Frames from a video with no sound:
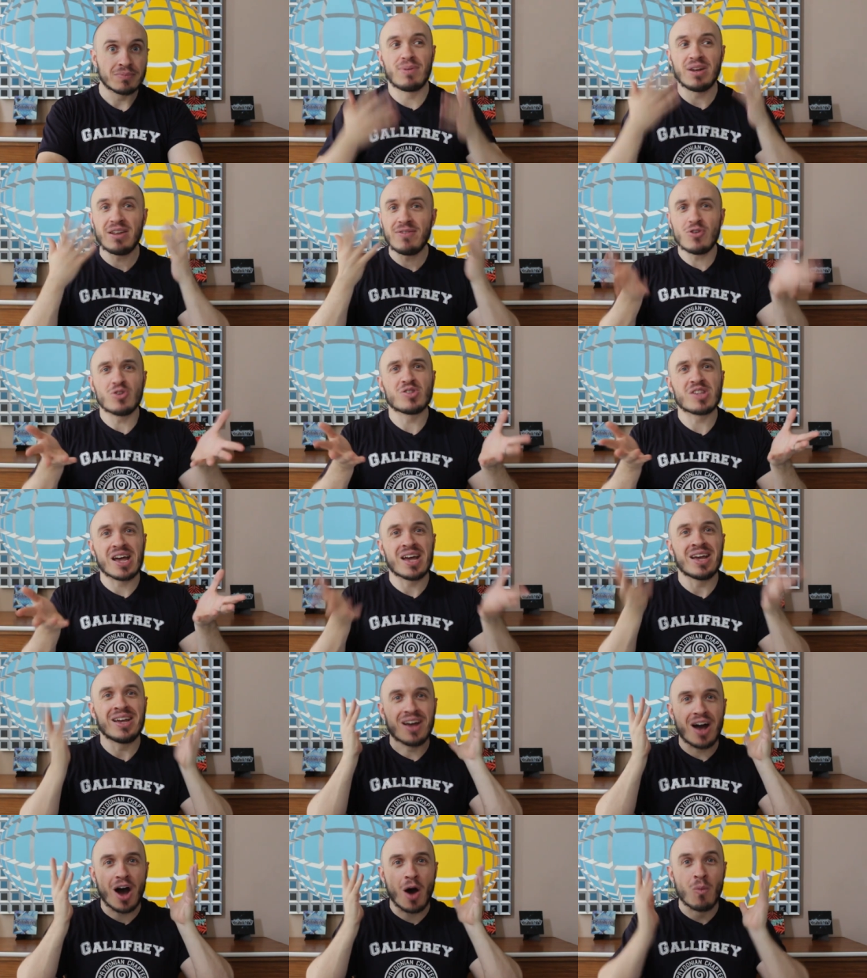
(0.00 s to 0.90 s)
But if you
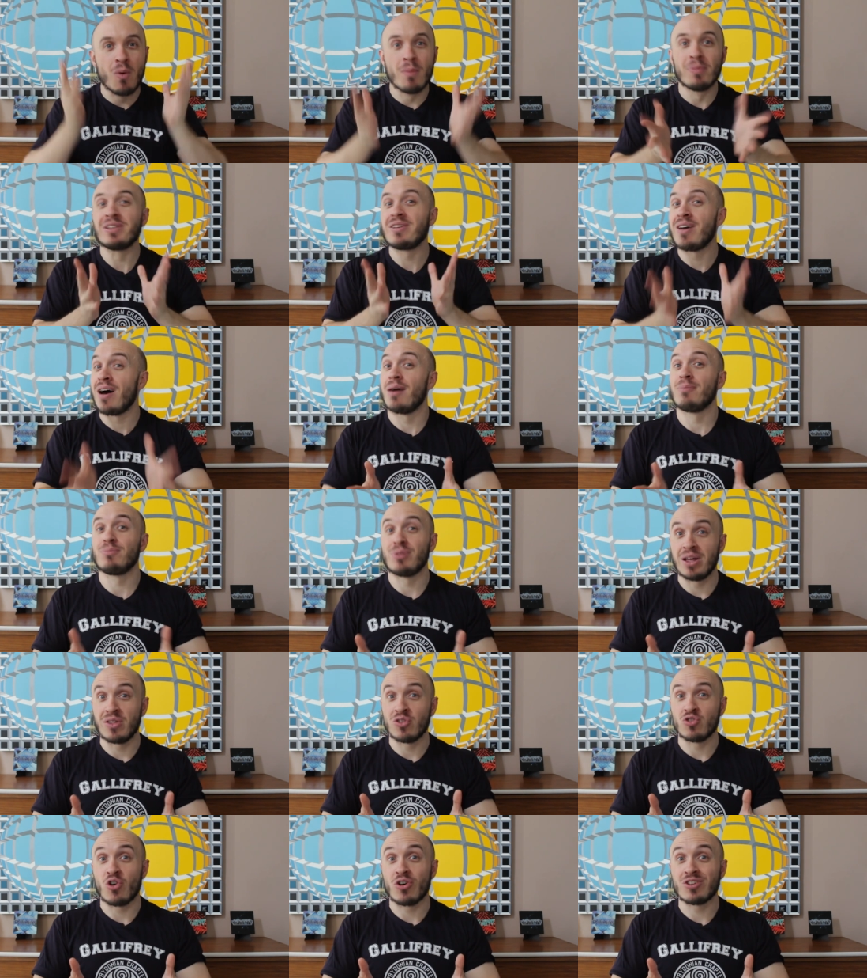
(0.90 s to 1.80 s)
say, a woman can't
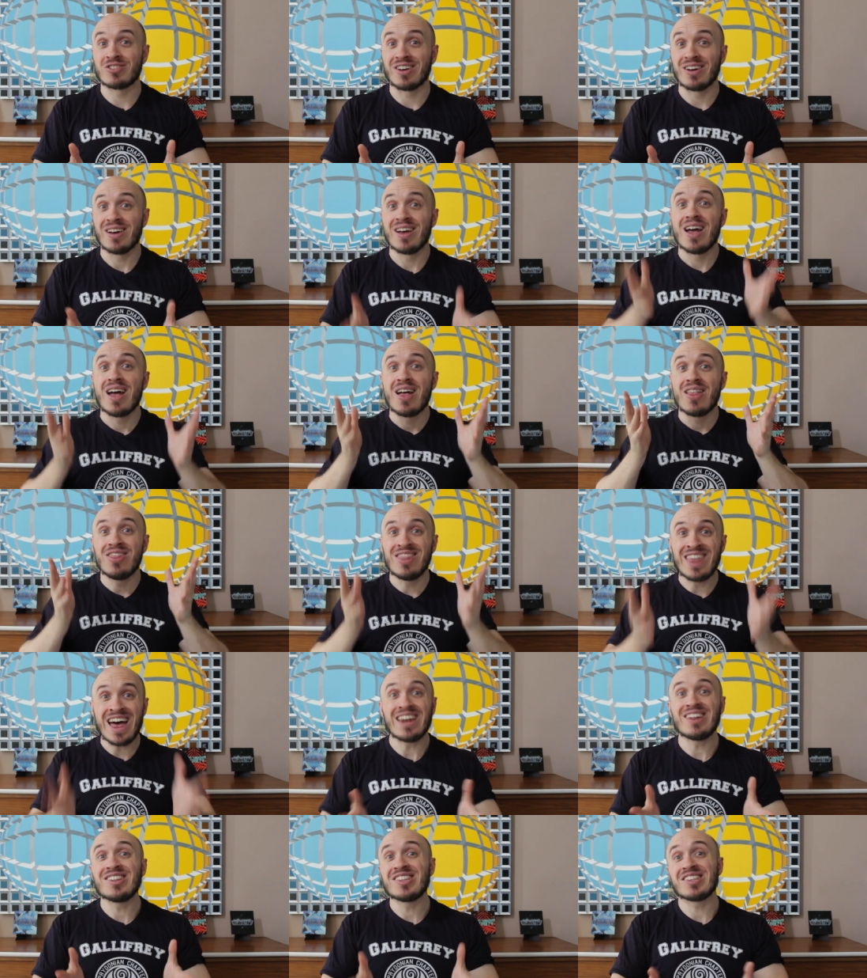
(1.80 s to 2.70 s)
play the Doctor,
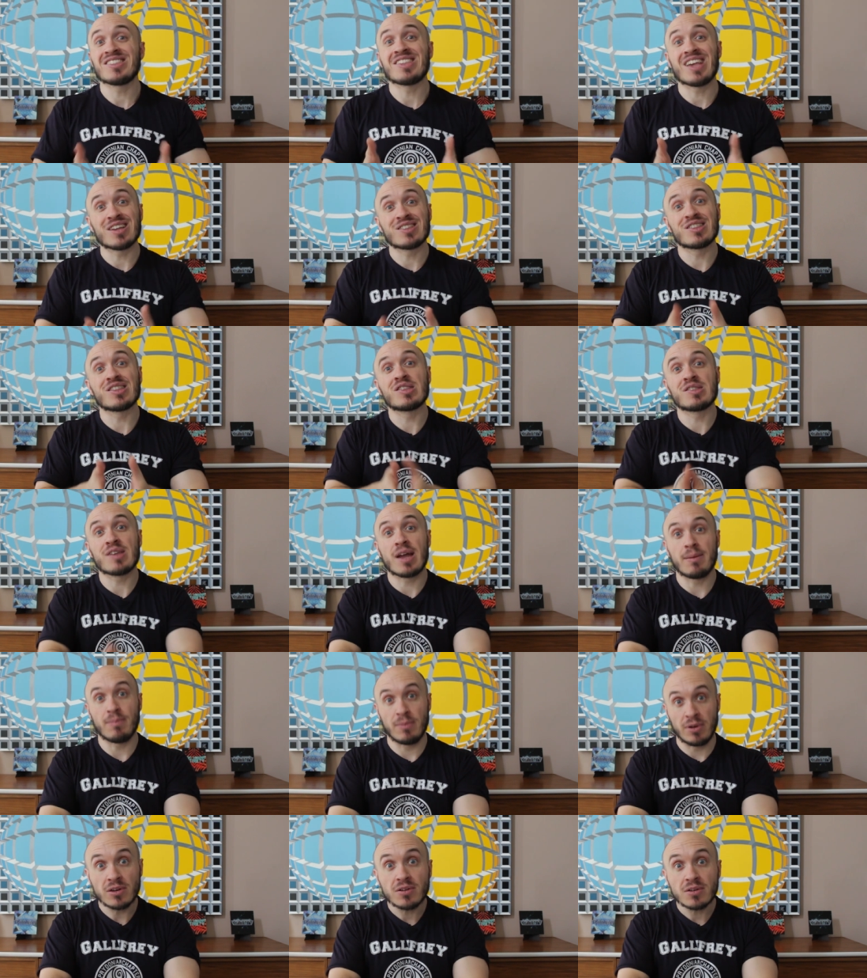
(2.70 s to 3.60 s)
that is a sexist
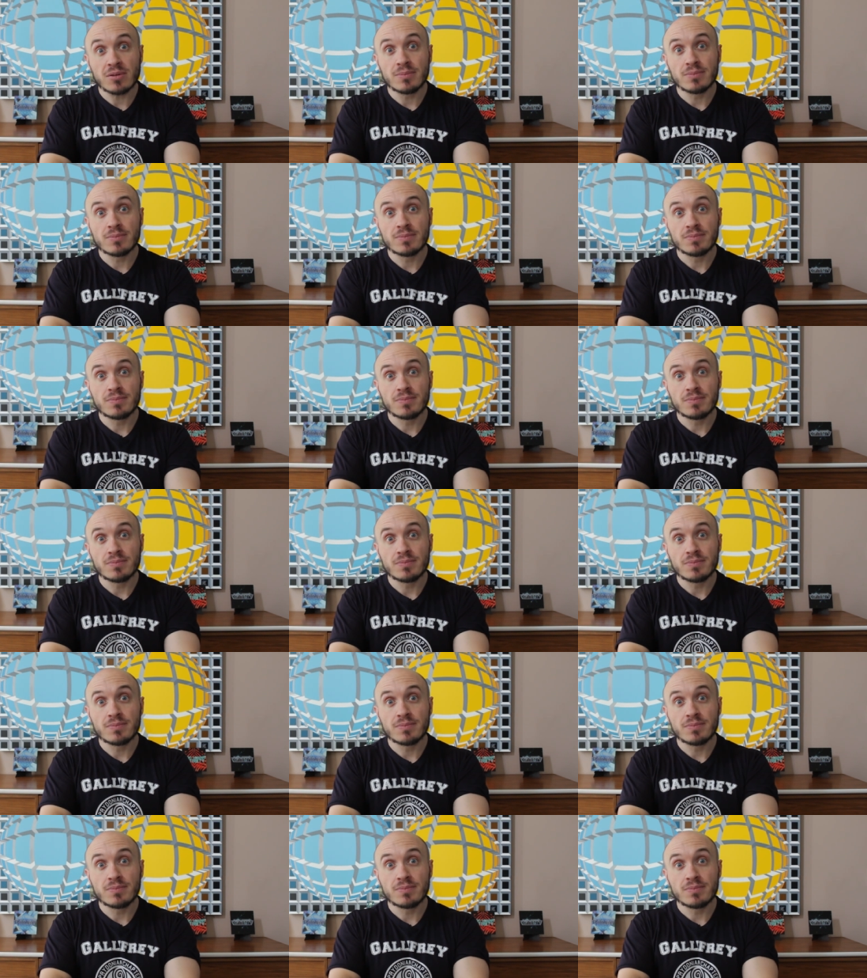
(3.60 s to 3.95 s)
statement.